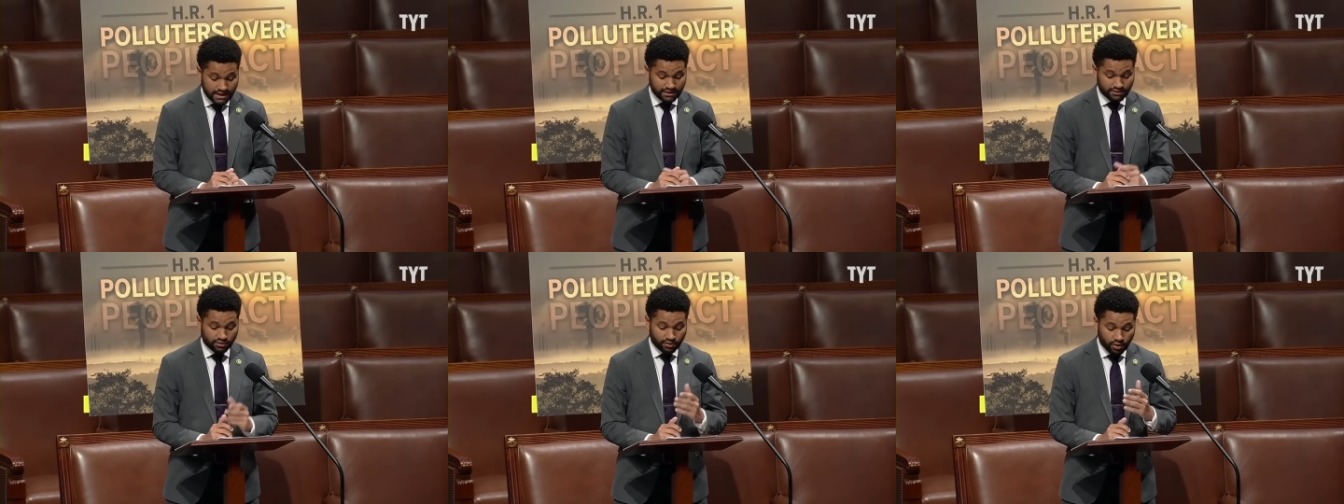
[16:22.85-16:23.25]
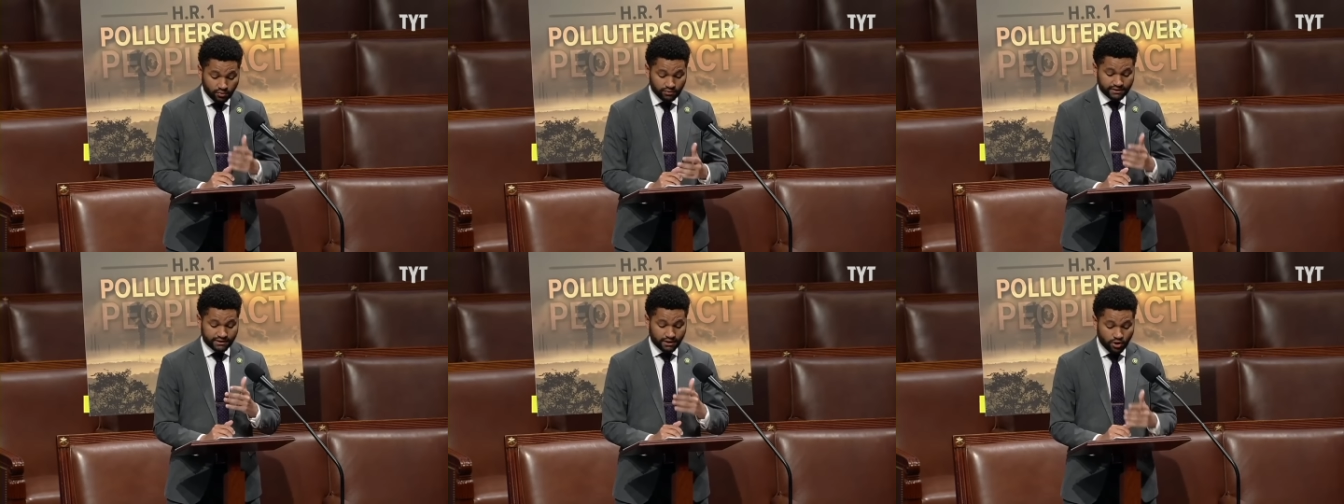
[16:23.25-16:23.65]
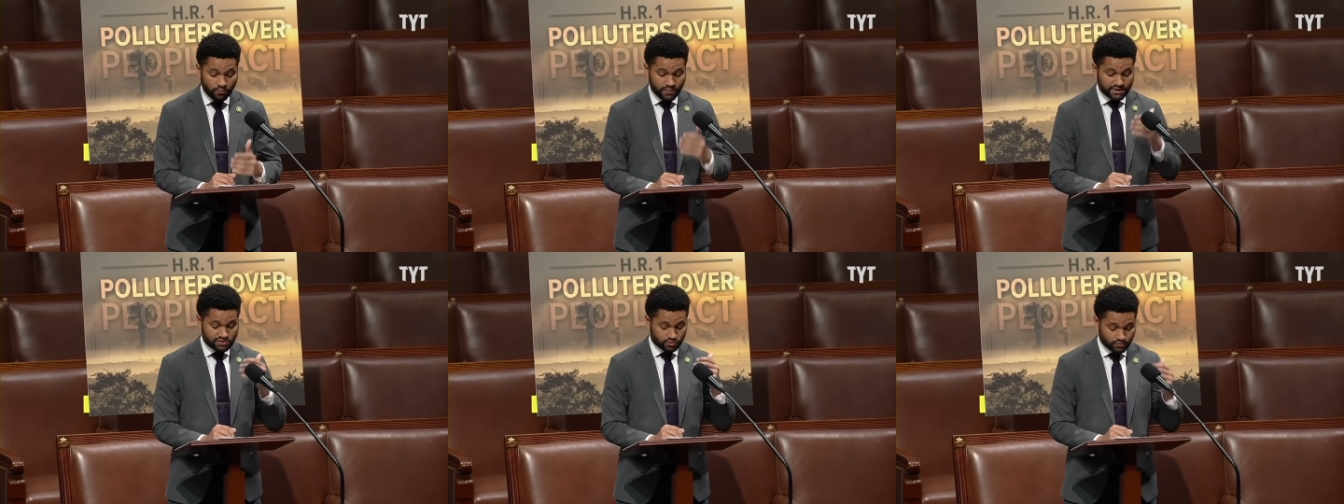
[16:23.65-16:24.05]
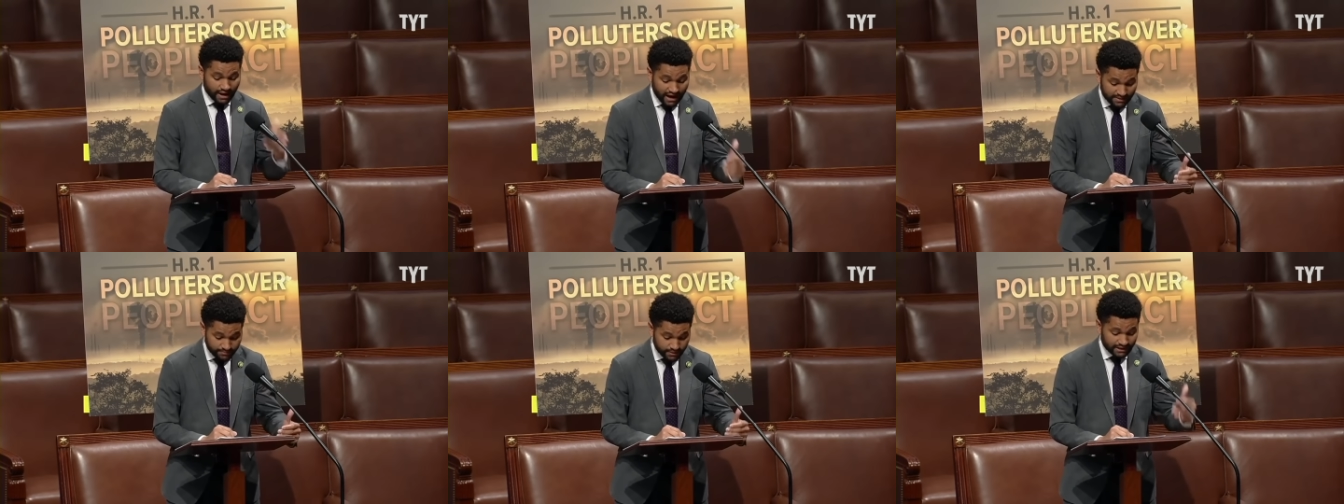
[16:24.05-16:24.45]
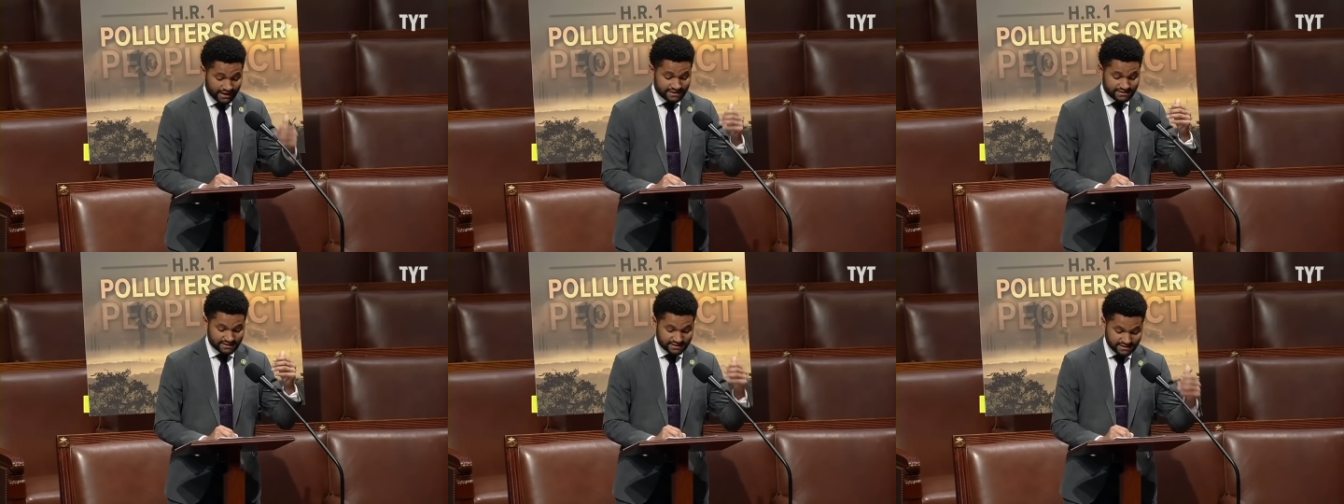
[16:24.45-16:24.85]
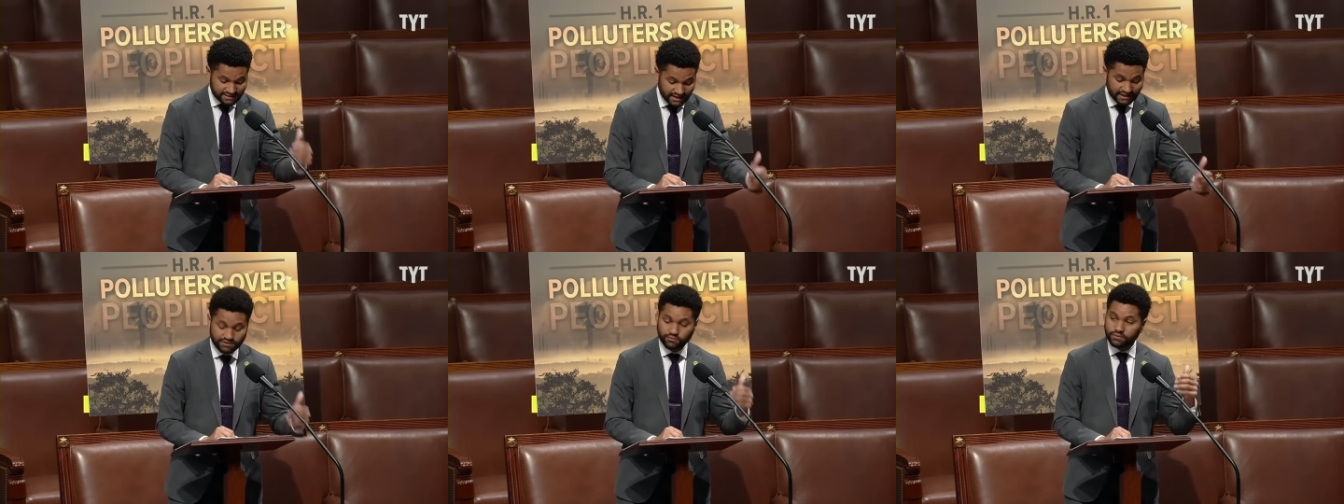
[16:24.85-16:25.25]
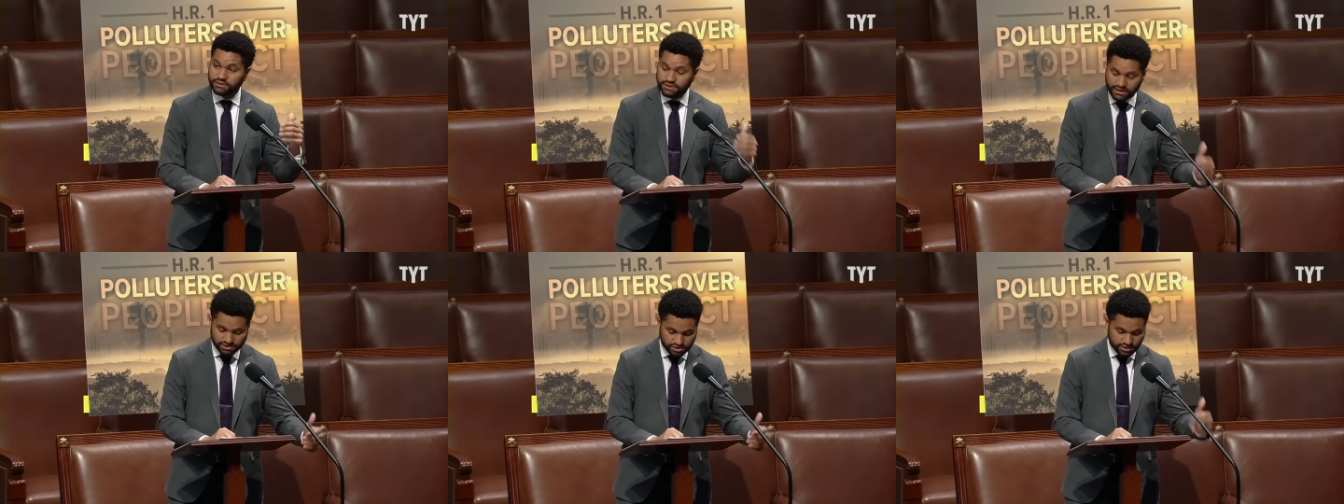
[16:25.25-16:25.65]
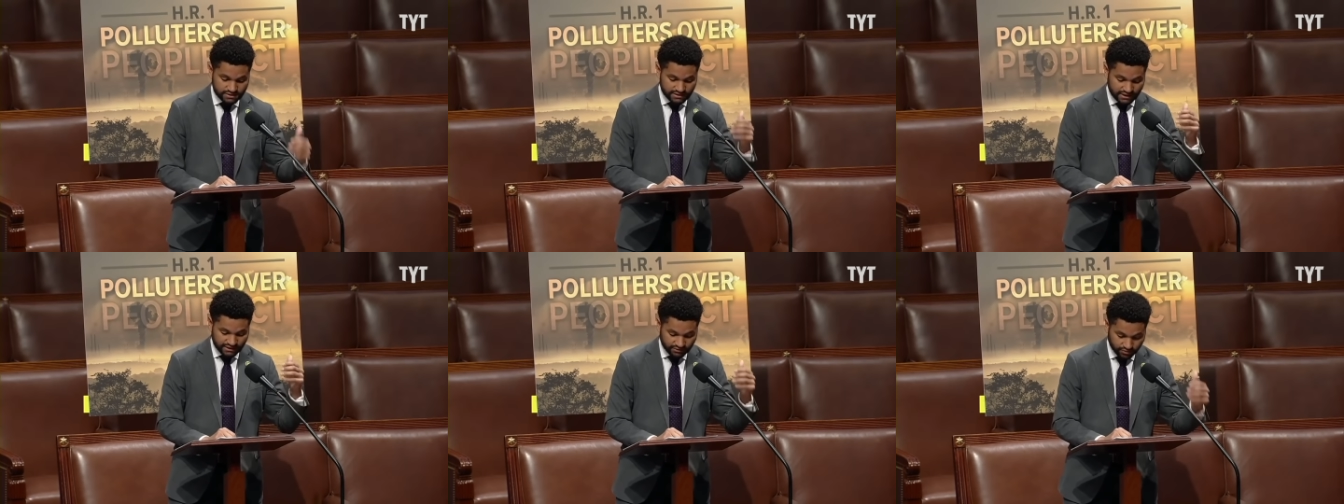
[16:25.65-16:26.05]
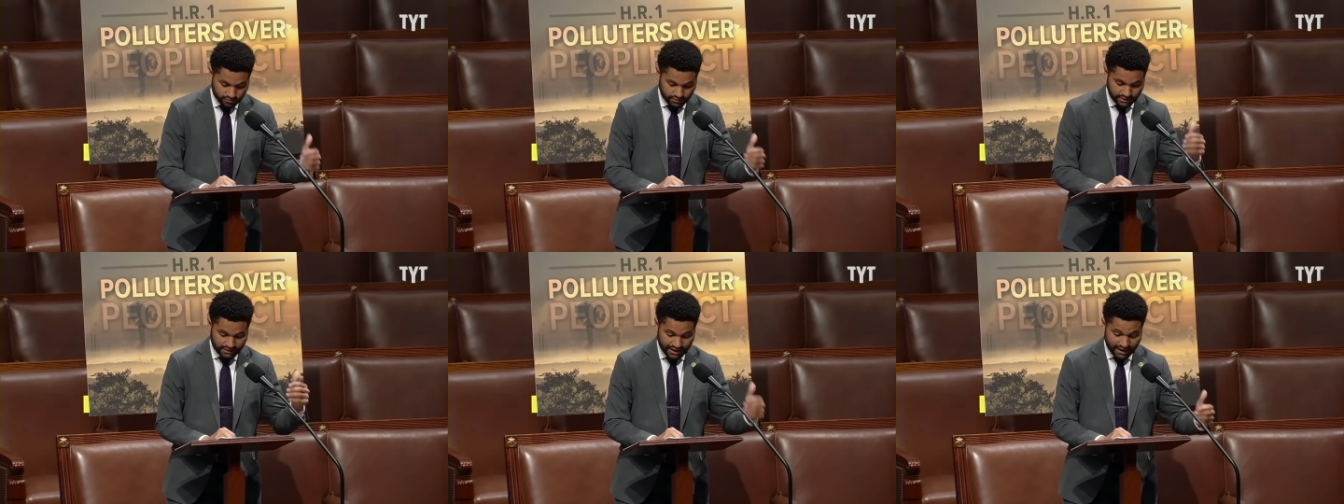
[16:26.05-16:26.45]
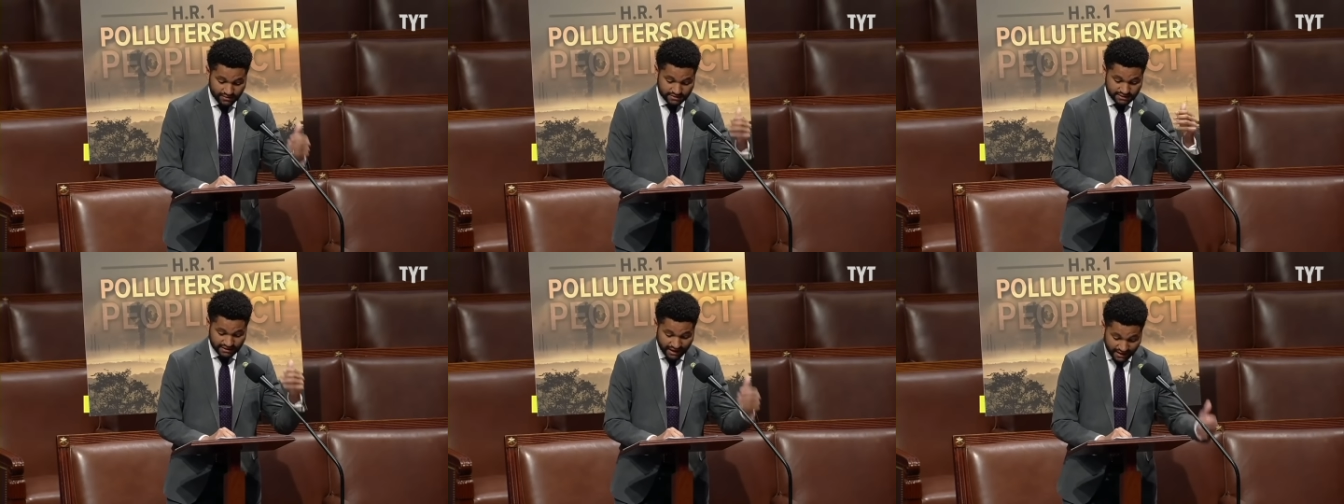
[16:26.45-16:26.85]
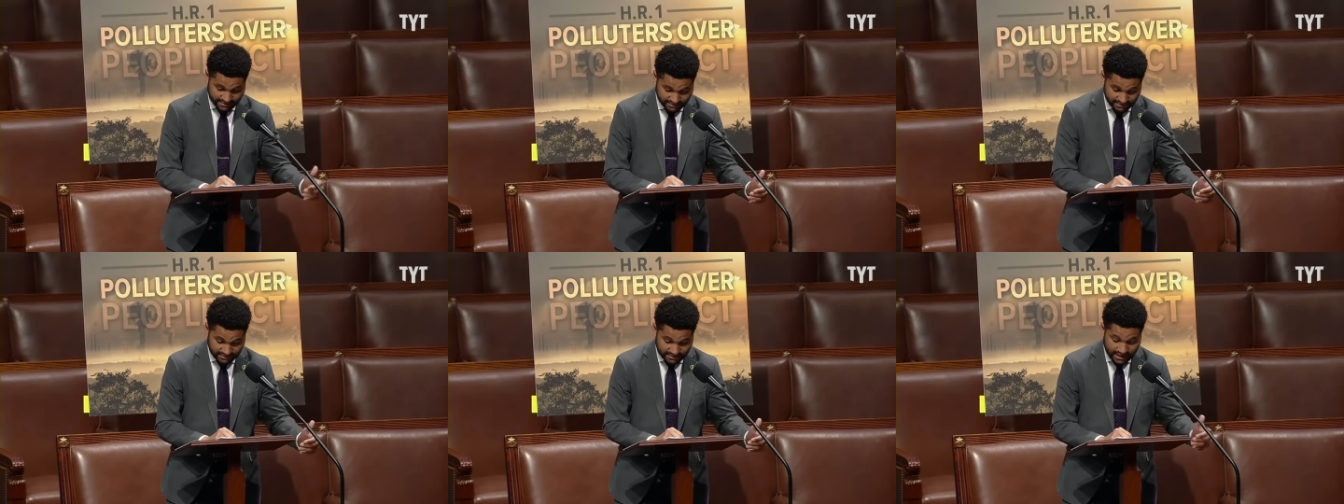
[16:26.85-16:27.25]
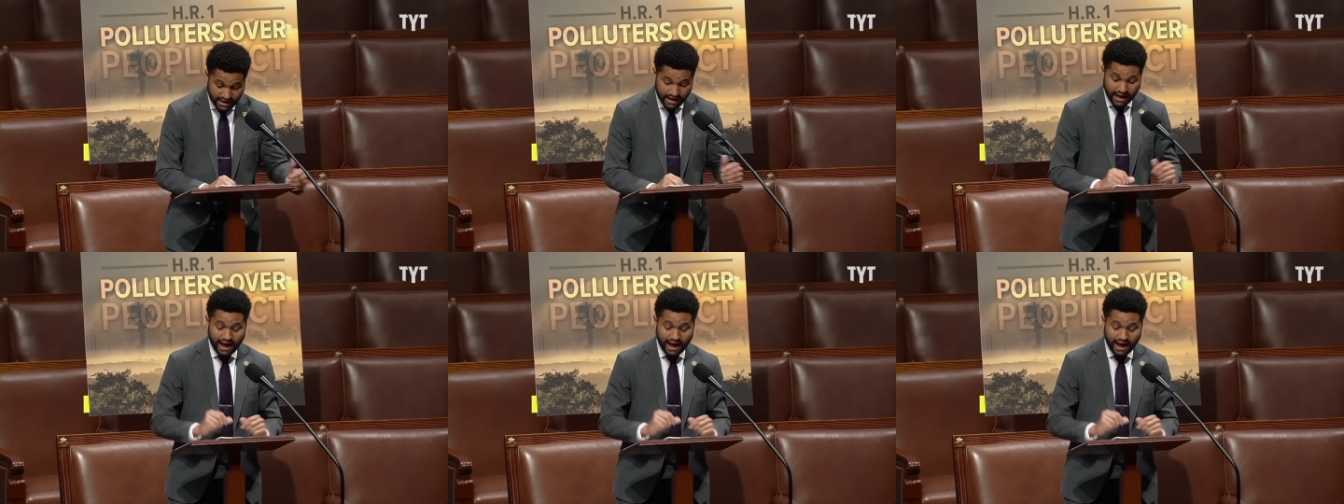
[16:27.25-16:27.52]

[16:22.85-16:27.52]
and our only hope is rapid and sustained reductions in greenhouse gases.